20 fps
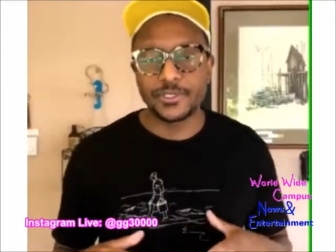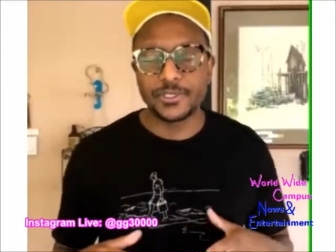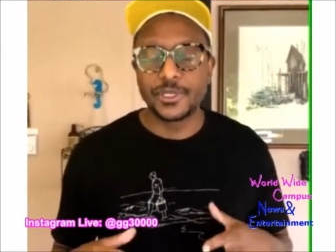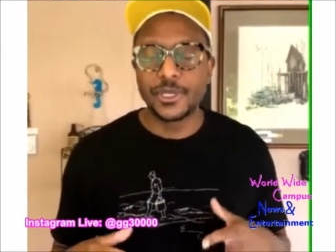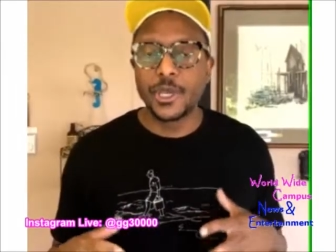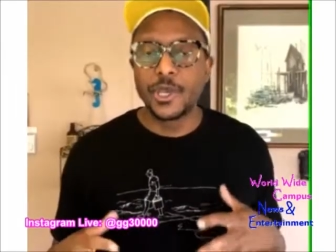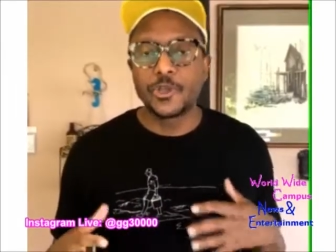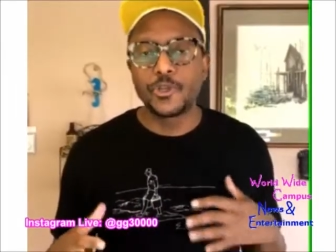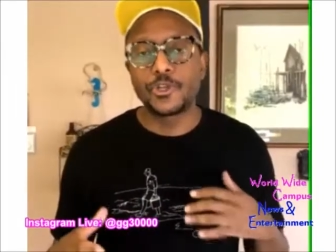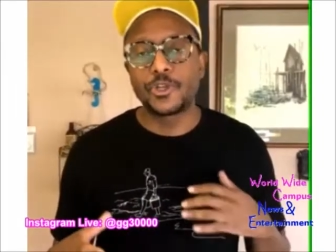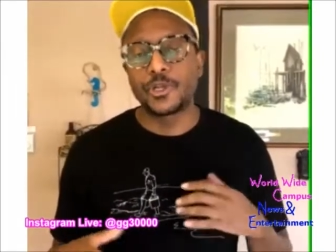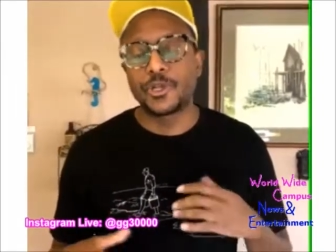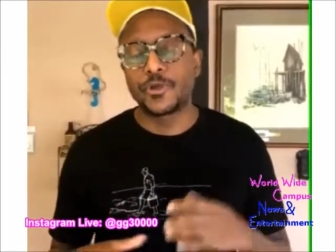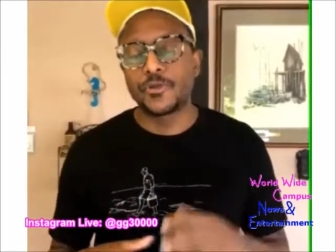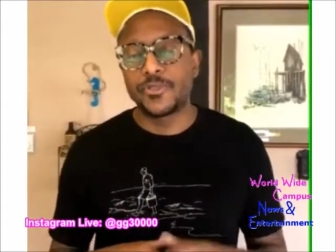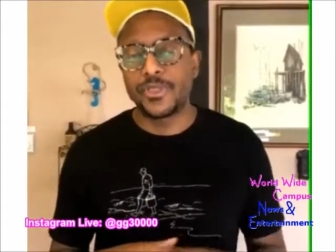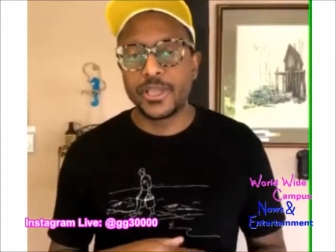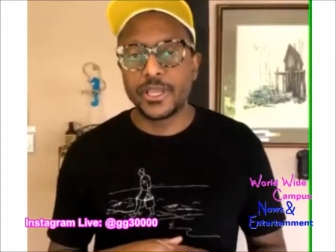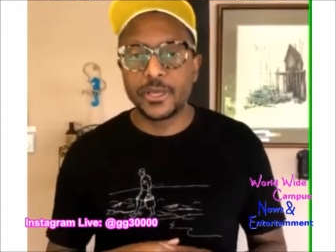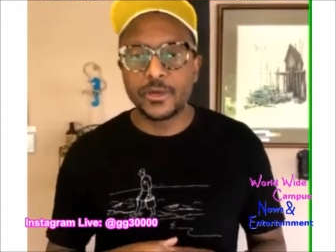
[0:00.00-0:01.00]
They
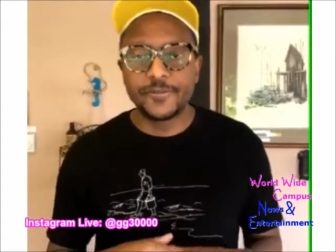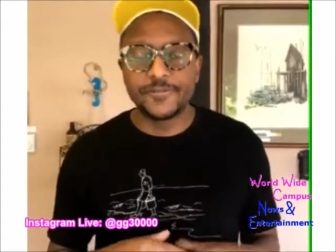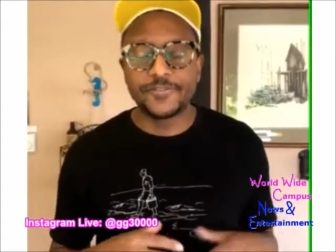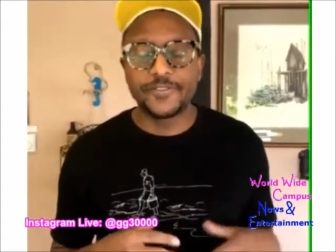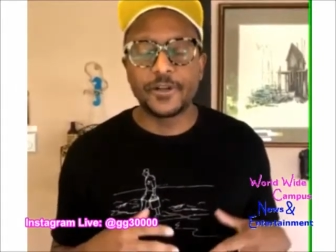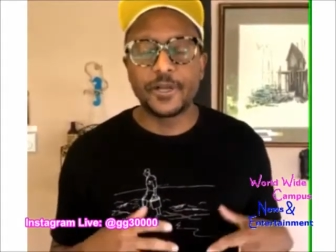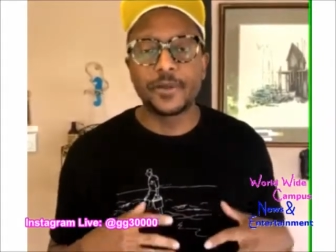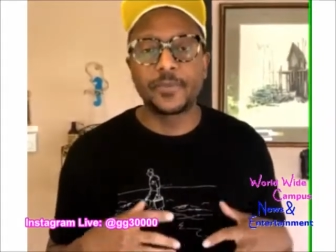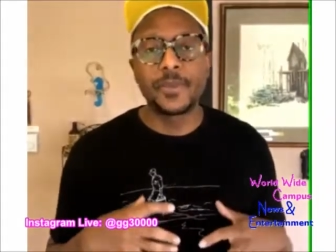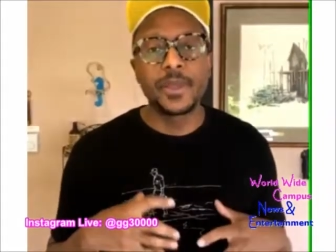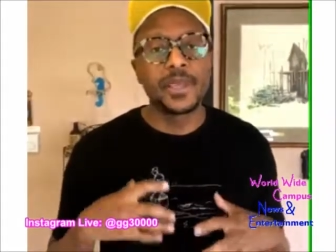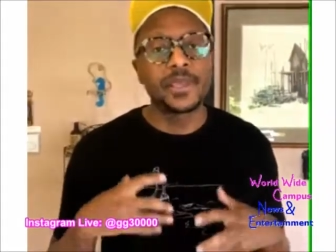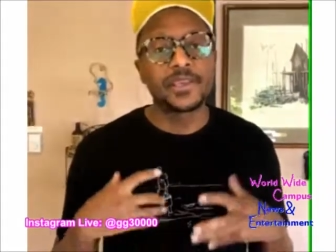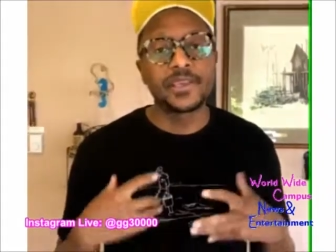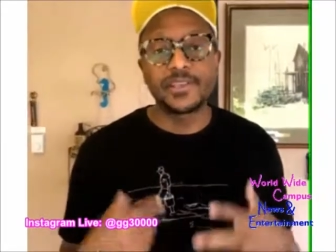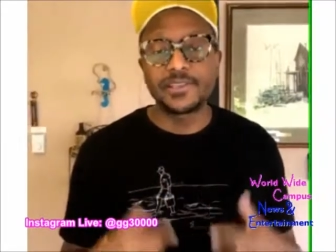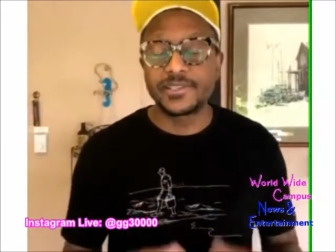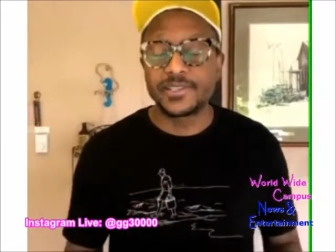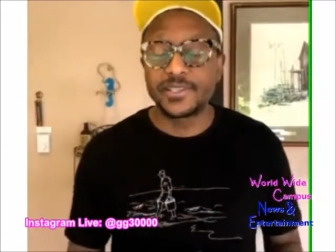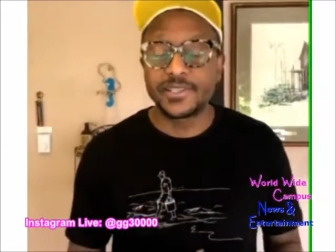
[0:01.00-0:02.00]
go from easy
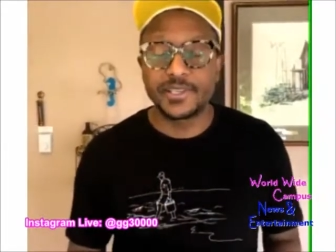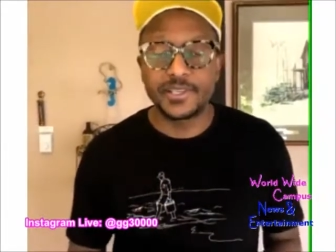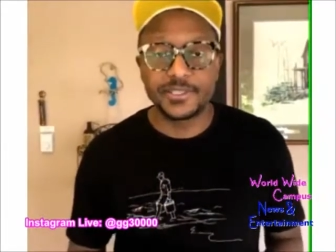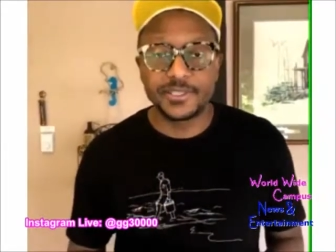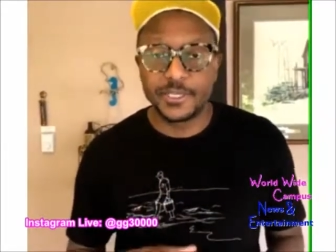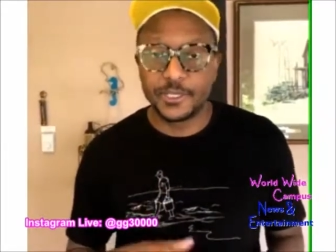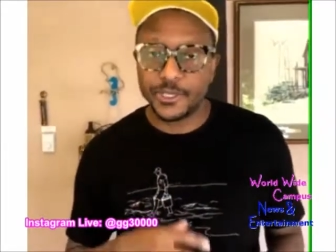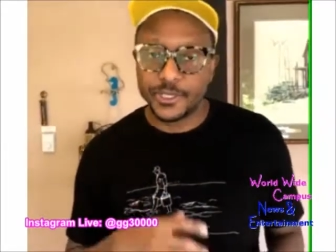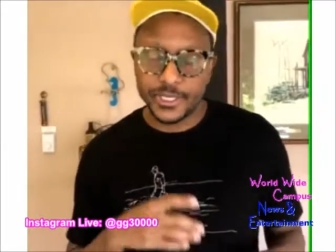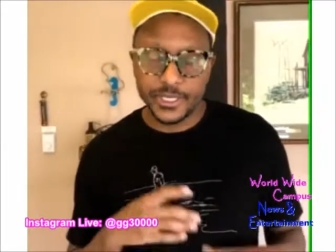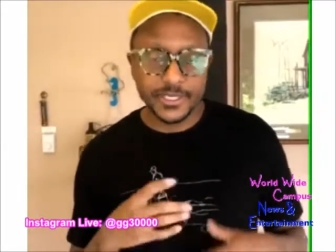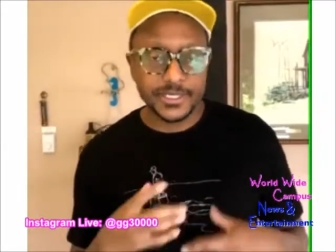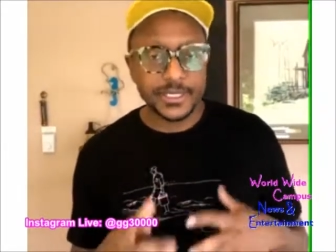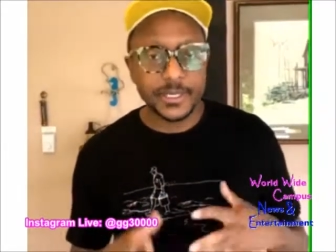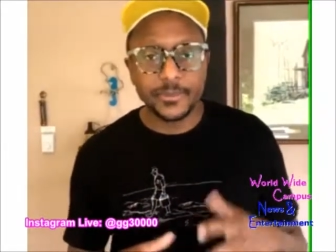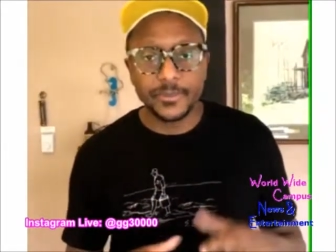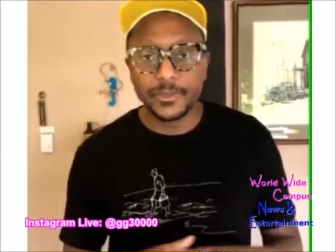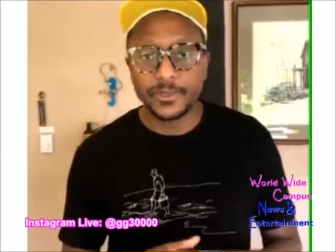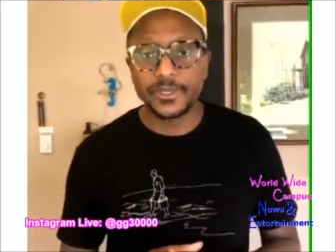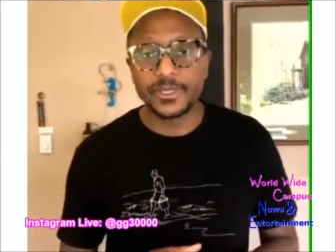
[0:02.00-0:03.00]
things that you can assemble in
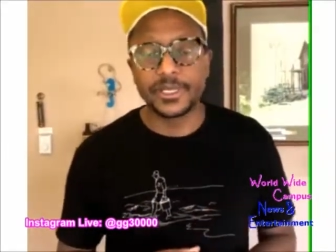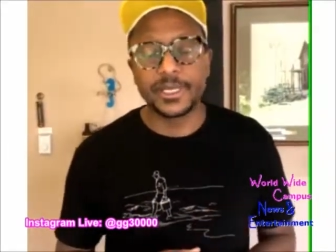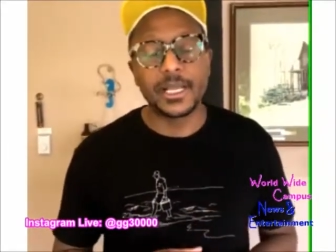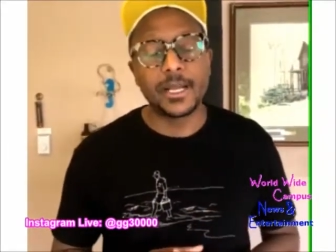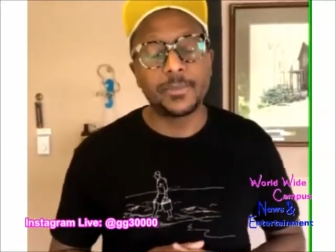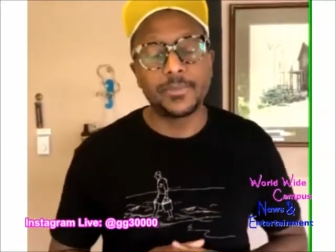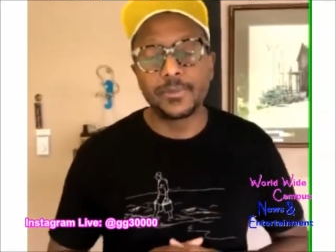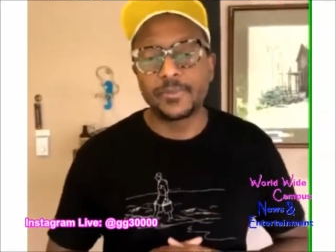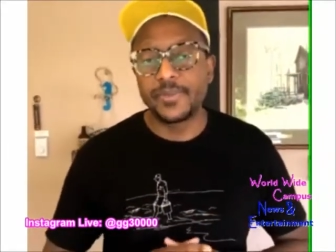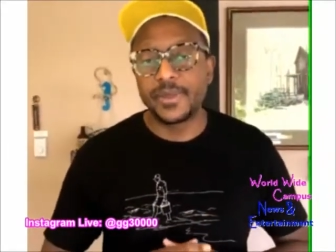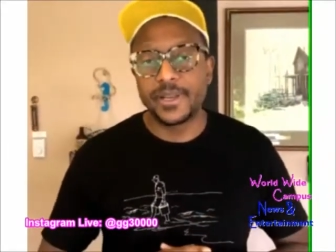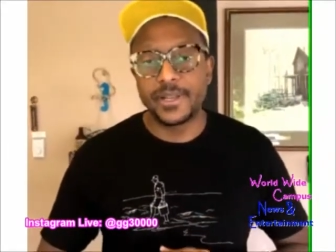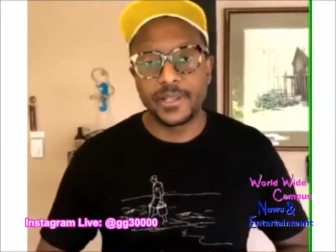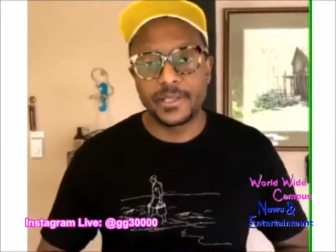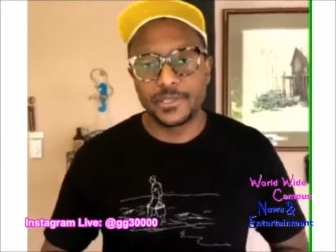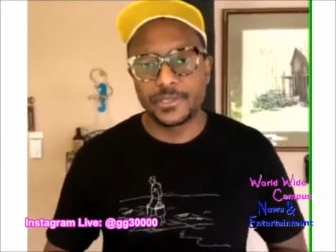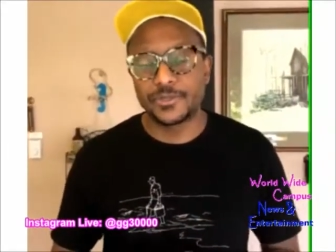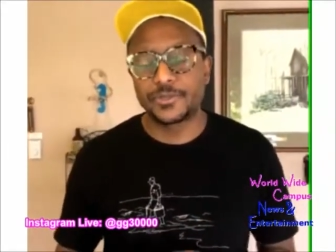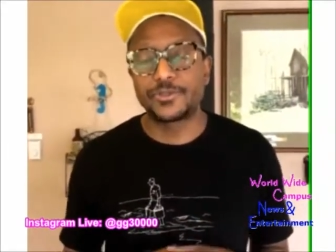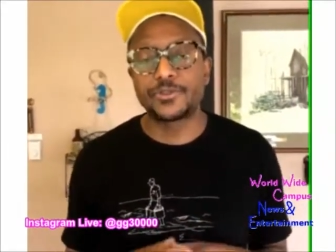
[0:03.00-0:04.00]
a couple of minutes
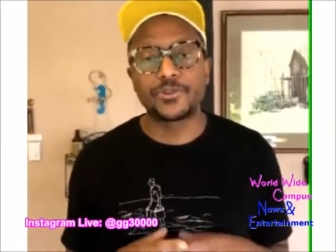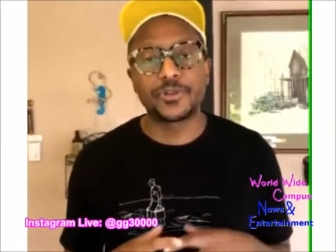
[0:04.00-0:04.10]
during